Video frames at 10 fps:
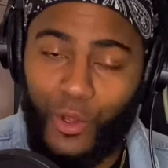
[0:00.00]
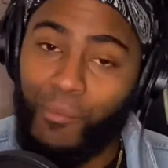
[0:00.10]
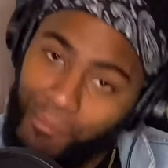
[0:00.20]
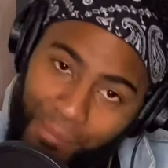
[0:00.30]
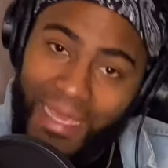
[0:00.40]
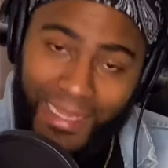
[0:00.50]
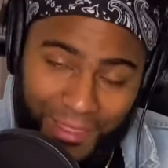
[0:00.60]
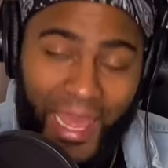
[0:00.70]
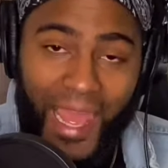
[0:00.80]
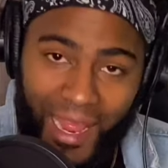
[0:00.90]
Make
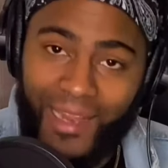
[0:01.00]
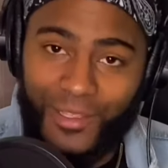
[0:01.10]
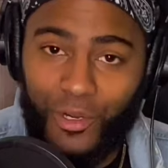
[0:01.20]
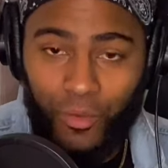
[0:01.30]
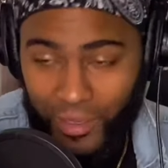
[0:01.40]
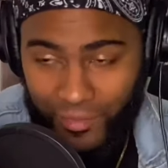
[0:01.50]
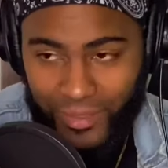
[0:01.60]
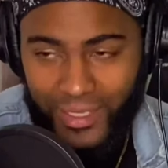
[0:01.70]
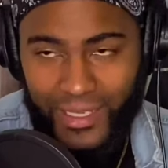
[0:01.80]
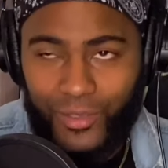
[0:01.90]
that
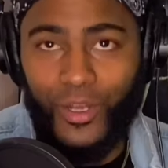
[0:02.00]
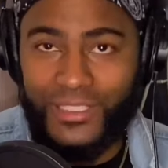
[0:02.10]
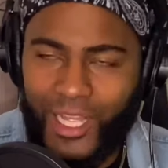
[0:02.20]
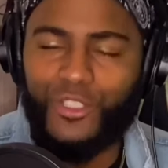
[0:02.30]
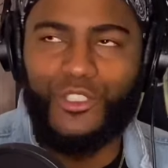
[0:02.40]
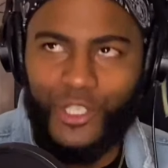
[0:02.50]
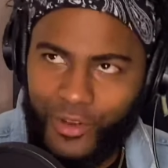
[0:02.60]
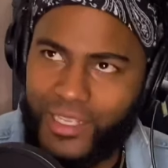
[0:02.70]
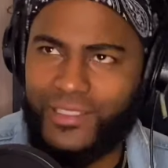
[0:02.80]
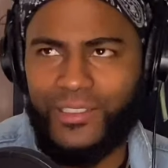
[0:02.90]
even it sounds
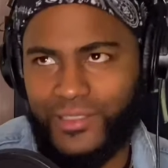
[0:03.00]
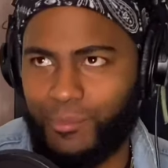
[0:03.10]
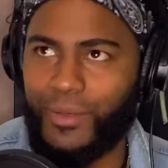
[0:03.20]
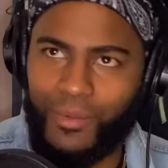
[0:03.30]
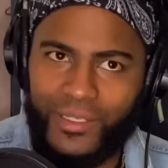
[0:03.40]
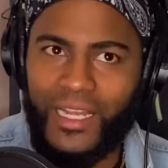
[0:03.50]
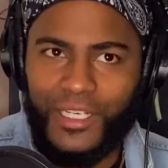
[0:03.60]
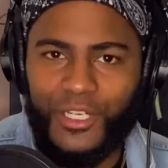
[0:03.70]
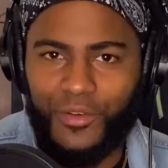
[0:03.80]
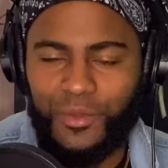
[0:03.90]
crazy, and some people are not gonna
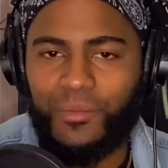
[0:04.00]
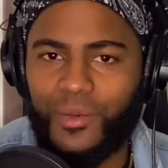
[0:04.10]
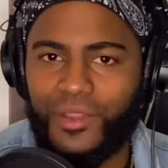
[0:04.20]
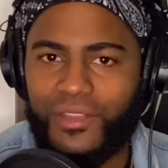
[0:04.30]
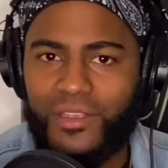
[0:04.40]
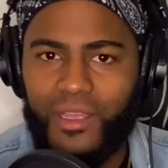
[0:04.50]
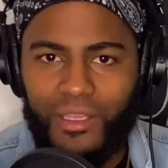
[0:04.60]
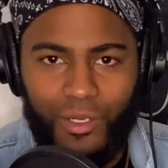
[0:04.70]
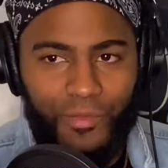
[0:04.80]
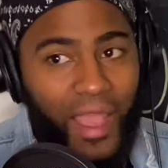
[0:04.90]
agree with me on this.
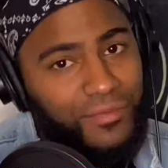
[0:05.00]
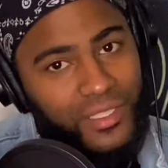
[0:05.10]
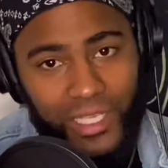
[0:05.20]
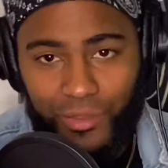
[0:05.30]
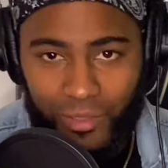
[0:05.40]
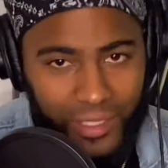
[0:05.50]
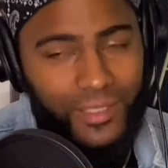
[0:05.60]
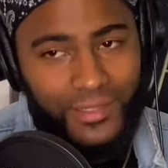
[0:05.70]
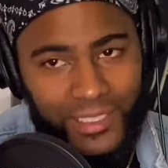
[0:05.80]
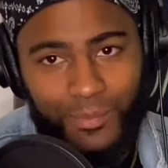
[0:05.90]
If you have to schedule in a
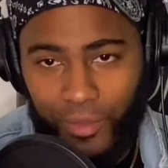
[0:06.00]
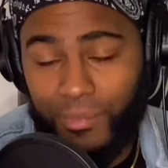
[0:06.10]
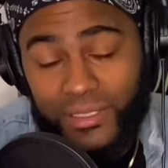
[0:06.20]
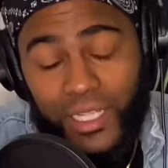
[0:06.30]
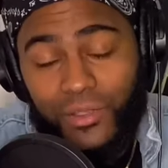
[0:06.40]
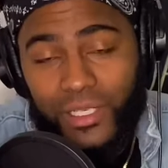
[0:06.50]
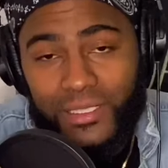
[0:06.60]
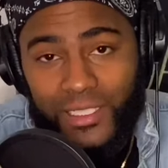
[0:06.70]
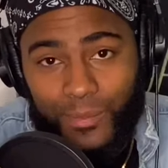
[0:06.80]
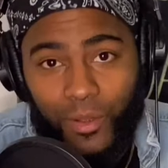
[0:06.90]
sex appointment, schedule in a
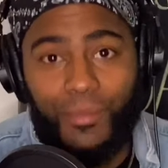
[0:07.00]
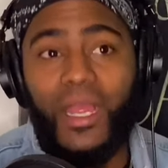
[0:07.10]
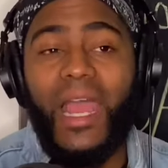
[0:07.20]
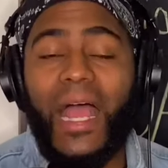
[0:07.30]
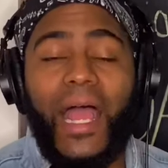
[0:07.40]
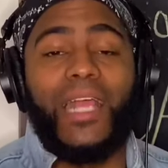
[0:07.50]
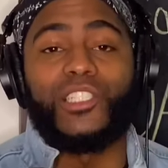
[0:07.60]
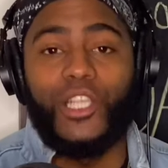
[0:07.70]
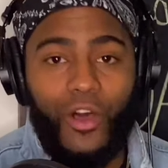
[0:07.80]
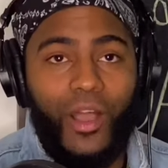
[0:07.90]
sex appointment, as
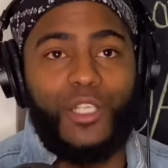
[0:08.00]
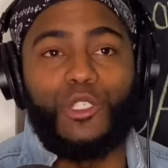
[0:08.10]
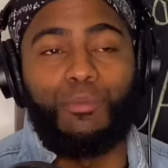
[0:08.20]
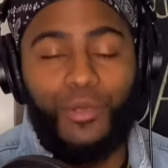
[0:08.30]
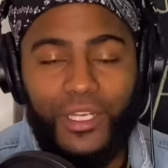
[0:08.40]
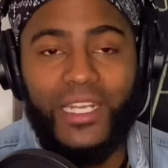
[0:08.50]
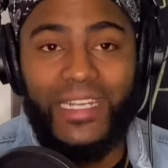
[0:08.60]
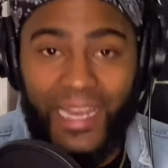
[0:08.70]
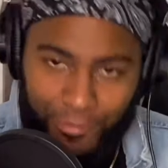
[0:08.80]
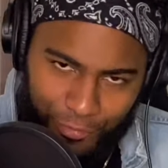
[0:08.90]
long as you're putting an
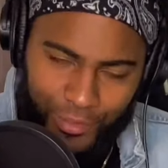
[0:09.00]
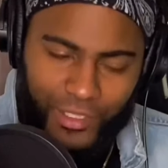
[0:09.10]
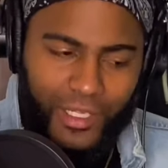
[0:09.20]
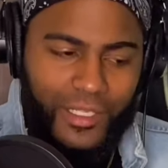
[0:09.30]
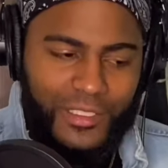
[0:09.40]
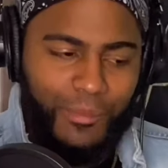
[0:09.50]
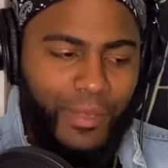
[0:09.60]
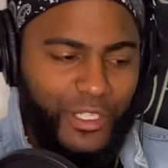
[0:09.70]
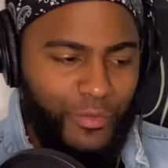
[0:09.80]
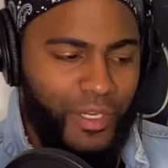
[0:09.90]
effort to
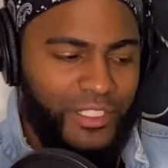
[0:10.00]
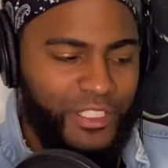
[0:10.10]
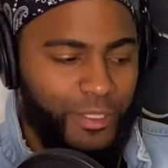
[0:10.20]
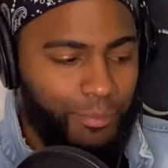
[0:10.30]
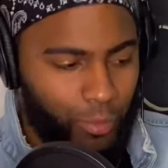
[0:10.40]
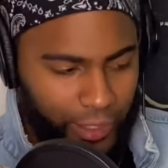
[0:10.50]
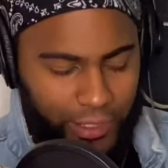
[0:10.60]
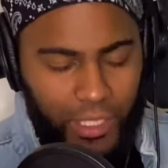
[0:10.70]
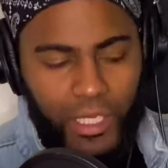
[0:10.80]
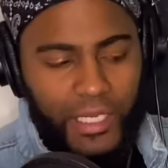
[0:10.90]
make your relationship work.
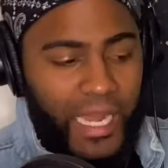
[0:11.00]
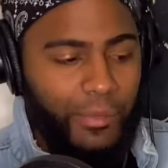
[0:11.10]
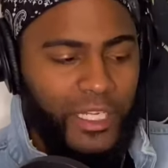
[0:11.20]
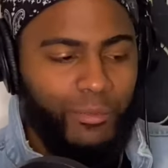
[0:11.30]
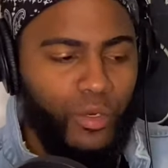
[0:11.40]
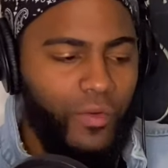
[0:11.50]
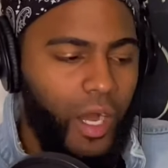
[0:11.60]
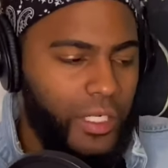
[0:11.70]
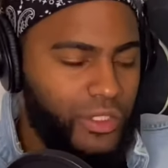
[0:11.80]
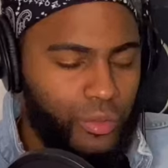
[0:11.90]
Now we're gonna move
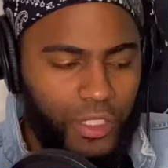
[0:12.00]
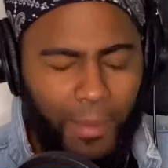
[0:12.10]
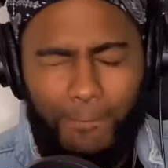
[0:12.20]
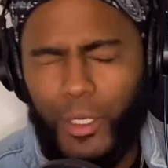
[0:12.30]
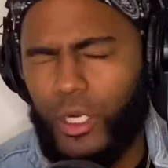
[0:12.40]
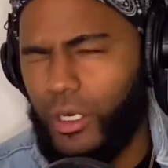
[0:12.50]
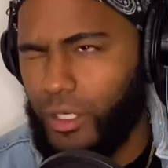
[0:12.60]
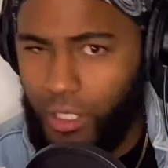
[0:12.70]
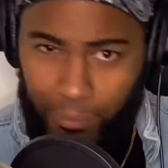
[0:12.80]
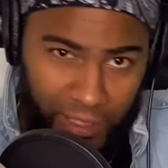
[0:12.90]
on to
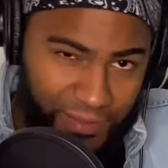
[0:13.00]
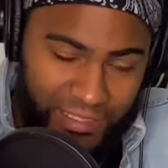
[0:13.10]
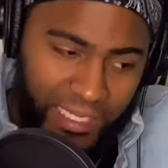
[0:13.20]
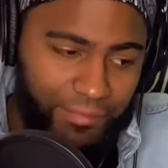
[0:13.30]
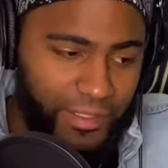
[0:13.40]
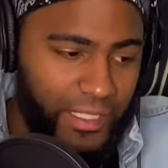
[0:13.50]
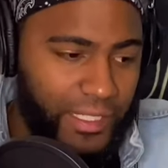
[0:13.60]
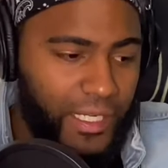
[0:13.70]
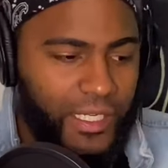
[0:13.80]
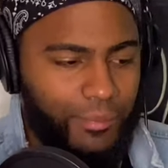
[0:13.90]
number 7.
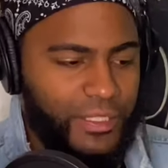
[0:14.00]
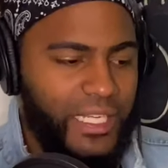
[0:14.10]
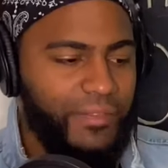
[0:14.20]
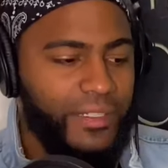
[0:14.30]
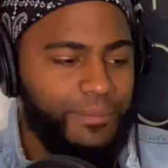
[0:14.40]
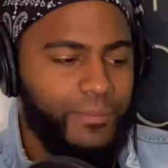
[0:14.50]
Number 7,